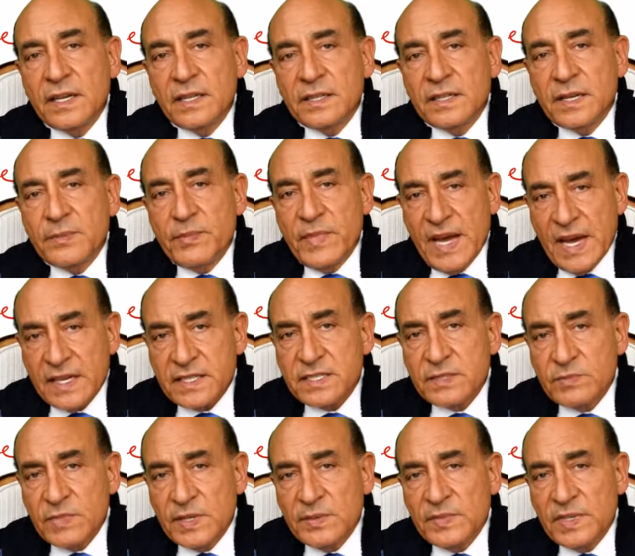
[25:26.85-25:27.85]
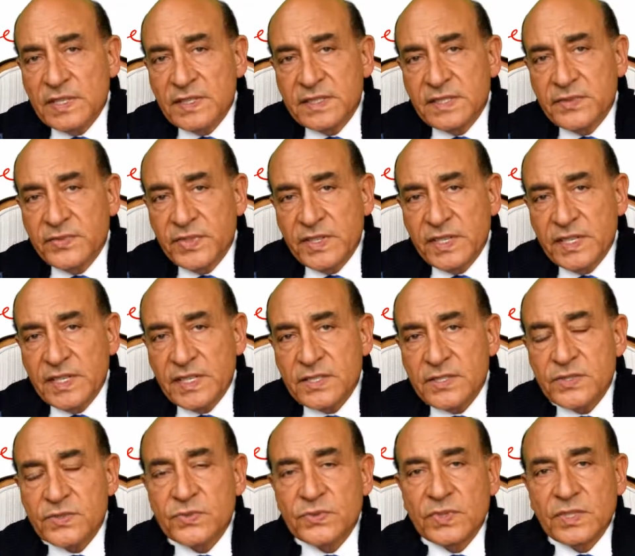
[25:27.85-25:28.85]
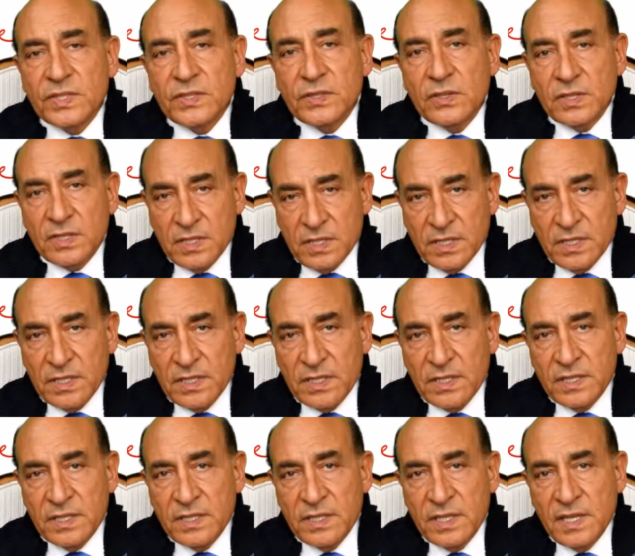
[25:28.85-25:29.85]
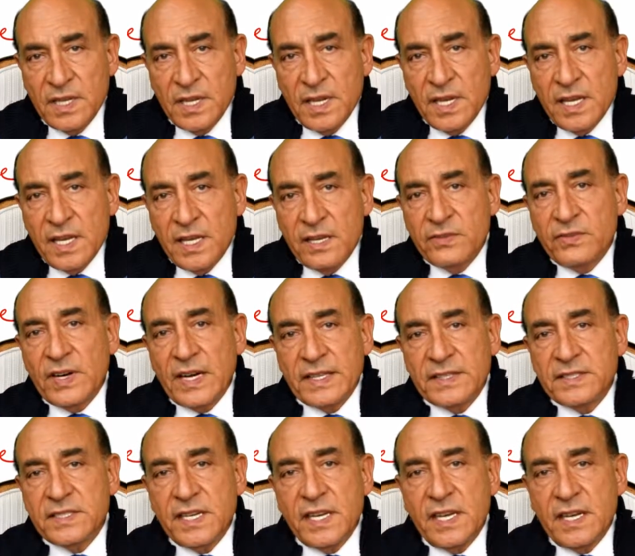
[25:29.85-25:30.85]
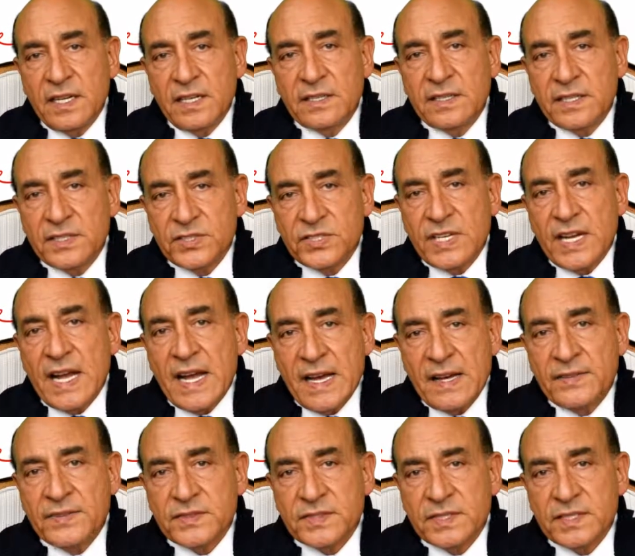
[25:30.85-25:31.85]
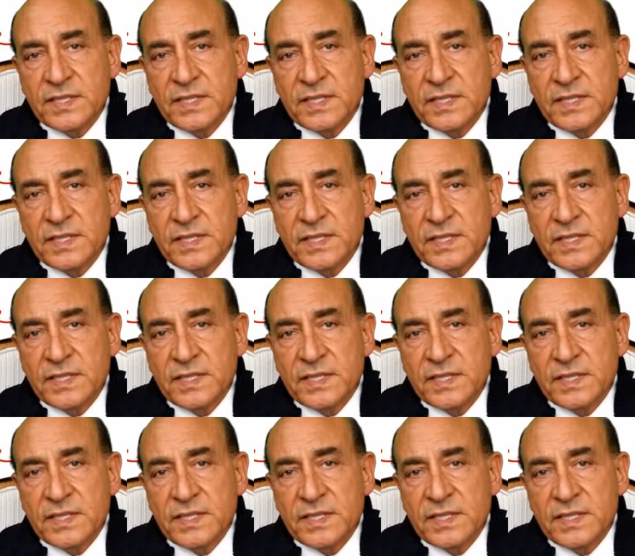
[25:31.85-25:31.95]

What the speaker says: The maximum interference would occur if I take the shaft